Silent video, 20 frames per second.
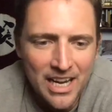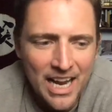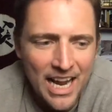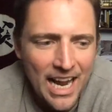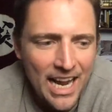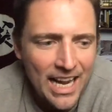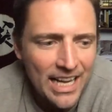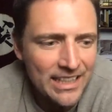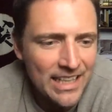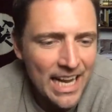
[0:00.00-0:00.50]

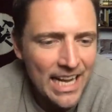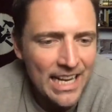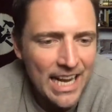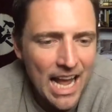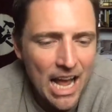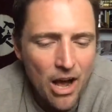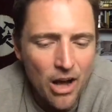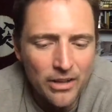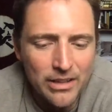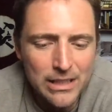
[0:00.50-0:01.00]

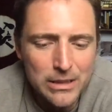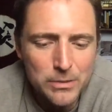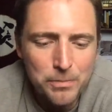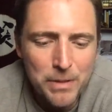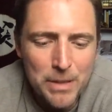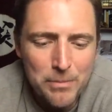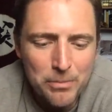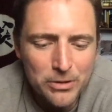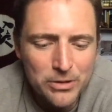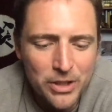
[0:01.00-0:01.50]
And all these
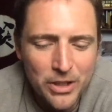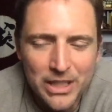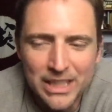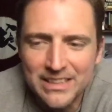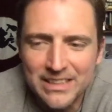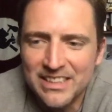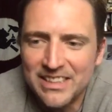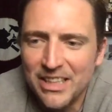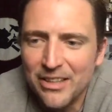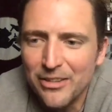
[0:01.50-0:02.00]
people took
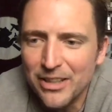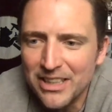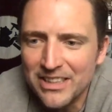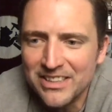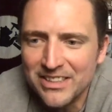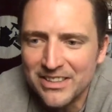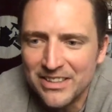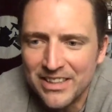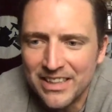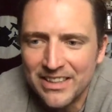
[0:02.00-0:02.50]
it
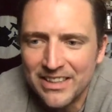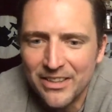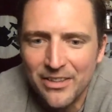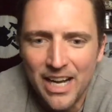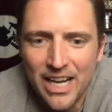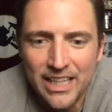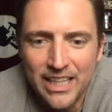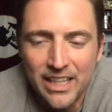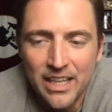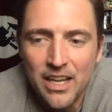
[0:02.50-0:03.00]
seriously. They're
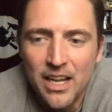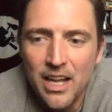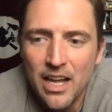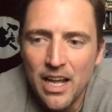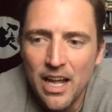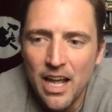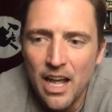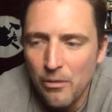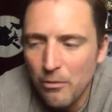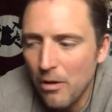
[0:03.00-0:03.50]
like,
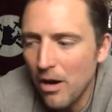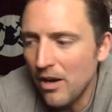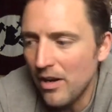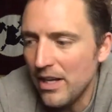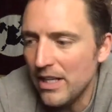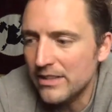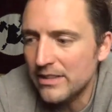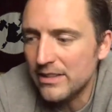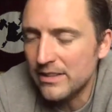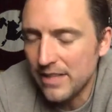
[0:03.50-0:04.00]
well,
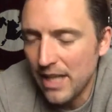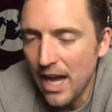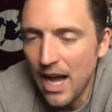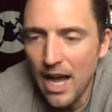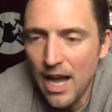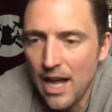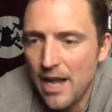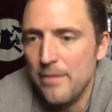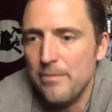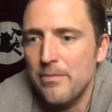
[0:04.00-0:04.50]
it's
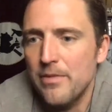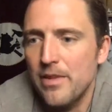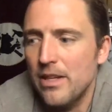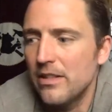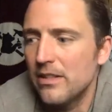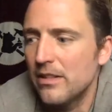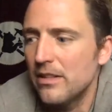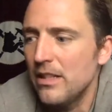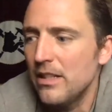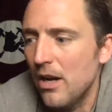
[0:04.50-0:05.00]
time
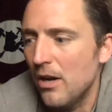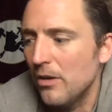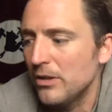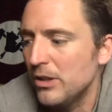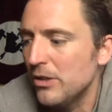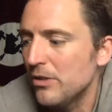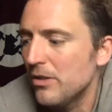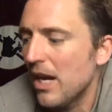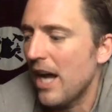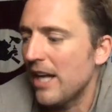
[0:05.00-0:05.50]
that,
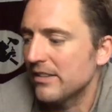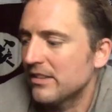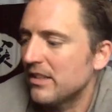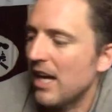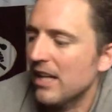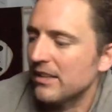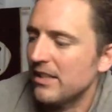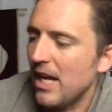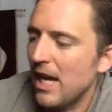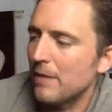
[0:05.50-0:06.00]
you guys
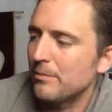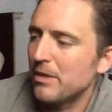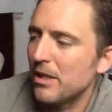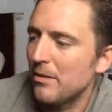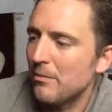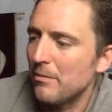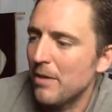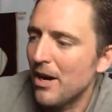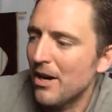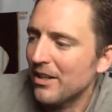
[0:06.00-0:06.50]
got
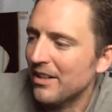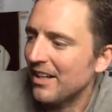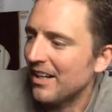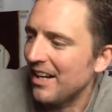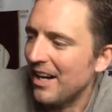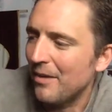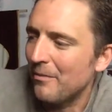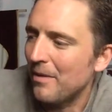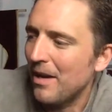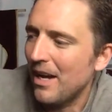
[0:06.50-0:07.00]
Captain
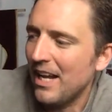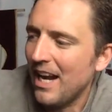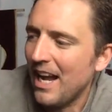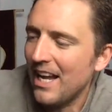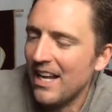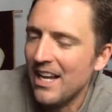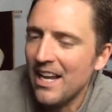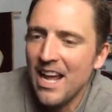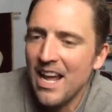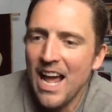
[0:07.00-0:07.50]
America.
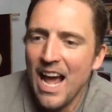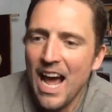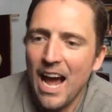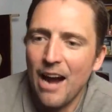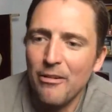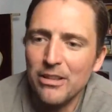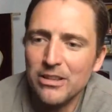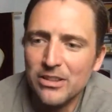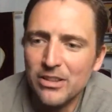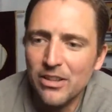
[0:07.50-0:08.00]
And
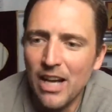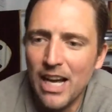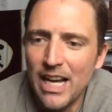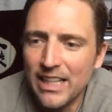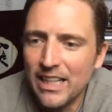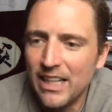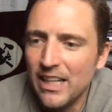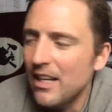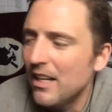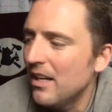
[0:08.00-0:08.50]
I was
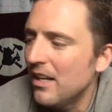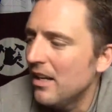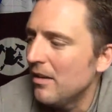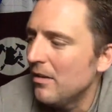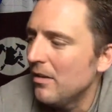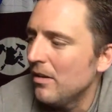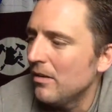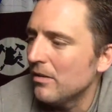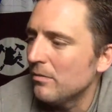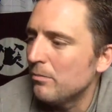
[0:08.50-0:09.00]
like,
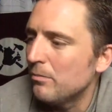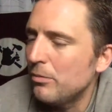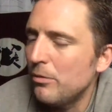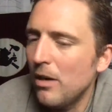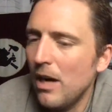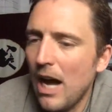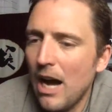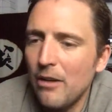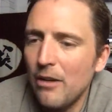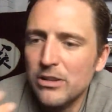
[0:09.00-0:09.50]

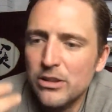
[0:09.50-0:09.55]
I was